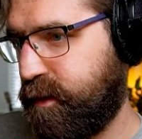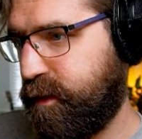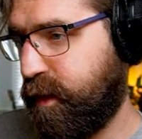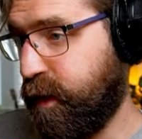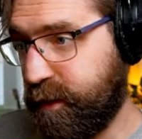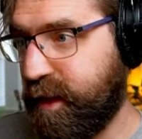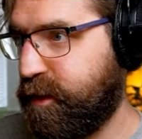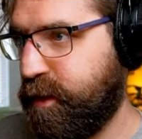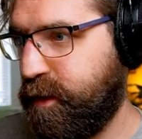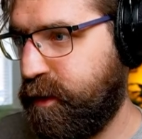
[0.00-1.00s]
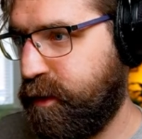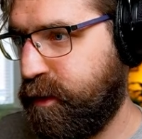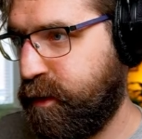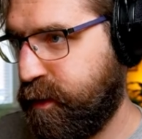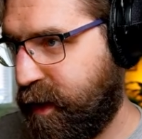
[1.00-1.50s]
Oh, so that
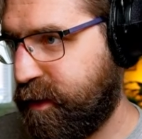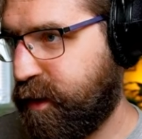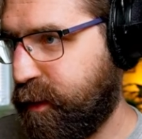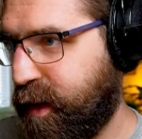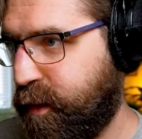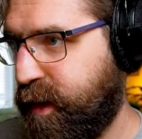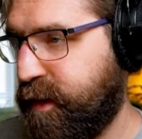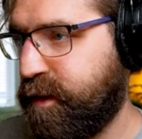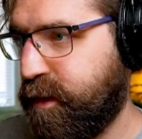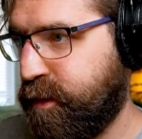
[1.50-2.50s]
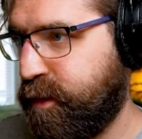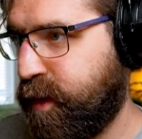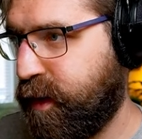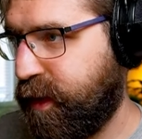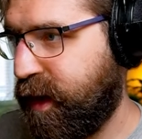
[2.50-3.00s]
2 has to go up that way, so
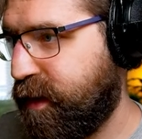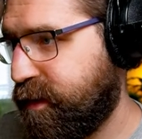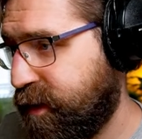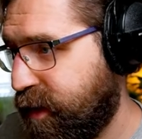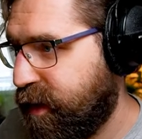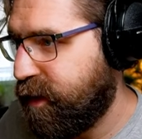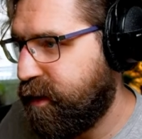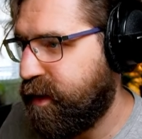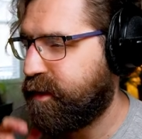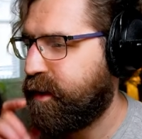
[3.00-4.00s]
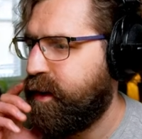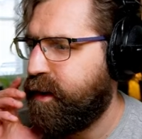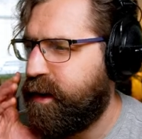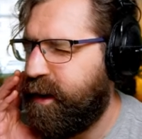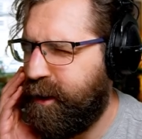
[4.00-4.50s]
we got that. Neat.
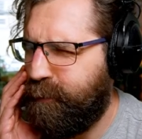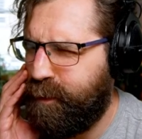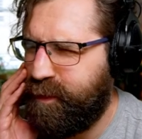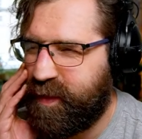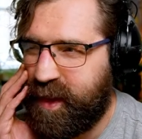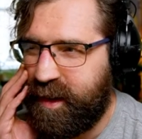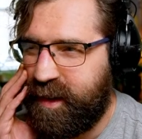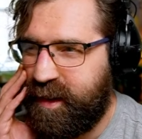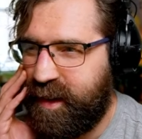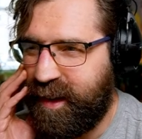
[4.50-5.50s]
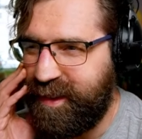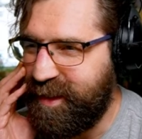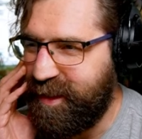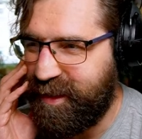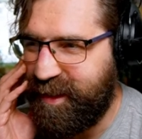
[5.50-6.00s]
I guess
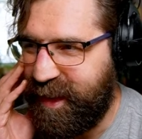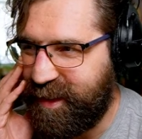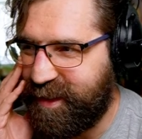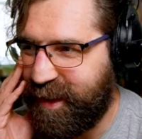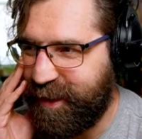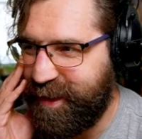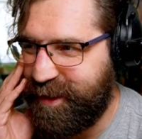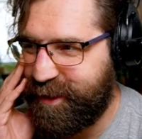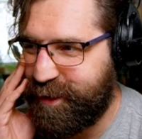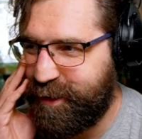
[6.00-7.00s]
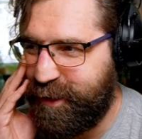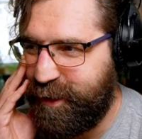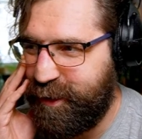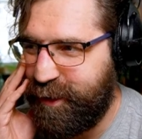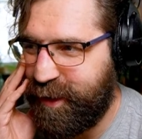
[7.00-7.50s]
it's not necessarily
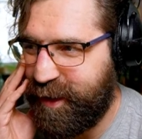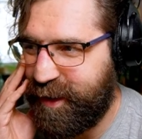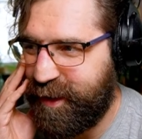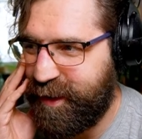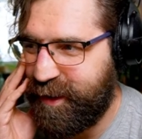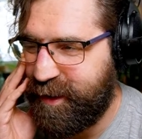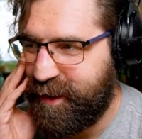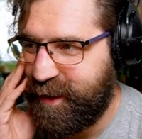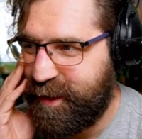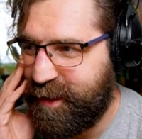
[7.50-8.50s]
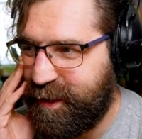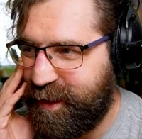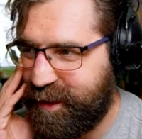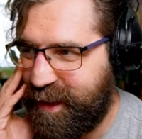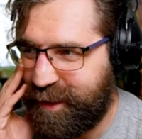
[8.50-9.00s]
true that
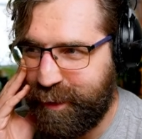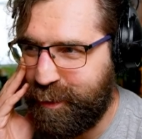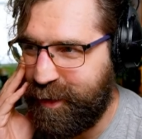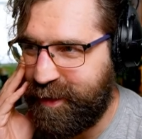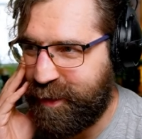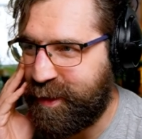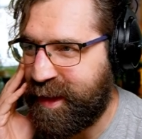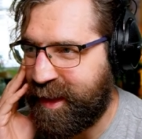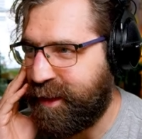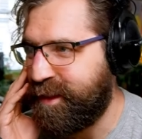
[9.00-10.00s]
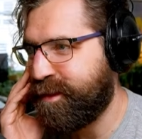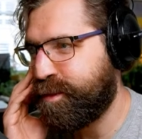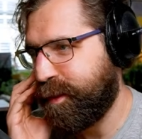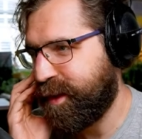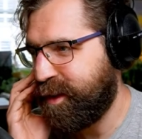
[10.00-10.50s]
this connects upwards. I was thinking like this is
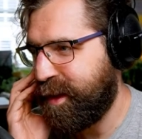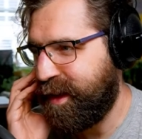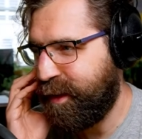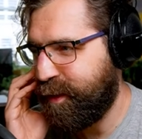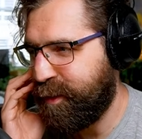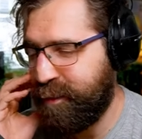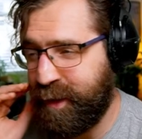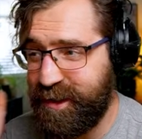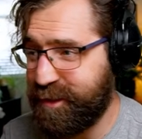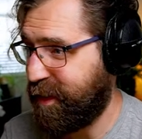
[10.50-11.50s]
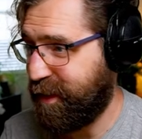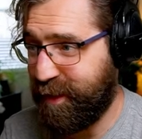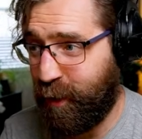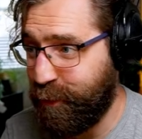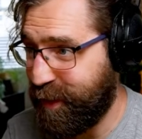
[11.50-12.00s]
probably going to be a network, but it might just be that
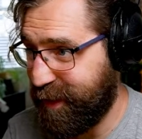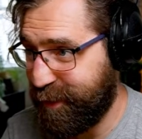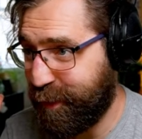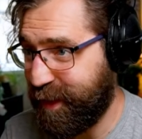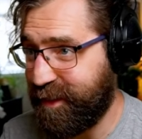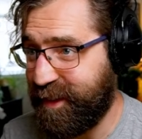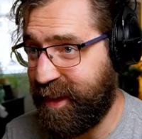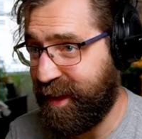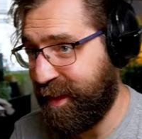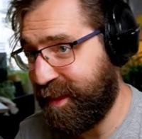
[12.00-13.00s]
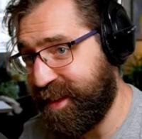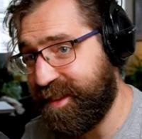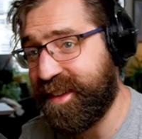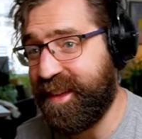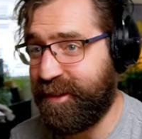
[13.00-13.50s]
only this one connects to here, and then
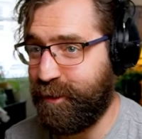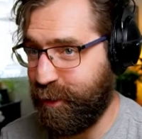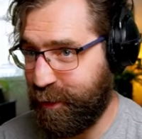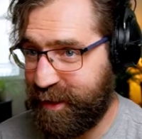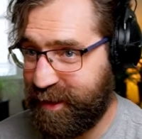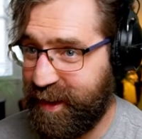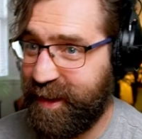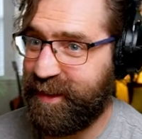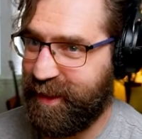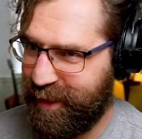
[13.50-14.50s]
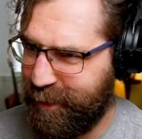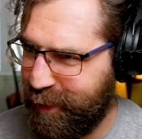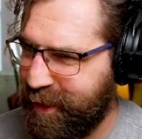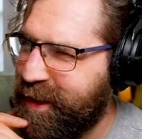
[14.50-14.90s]
these connect all around here to this one.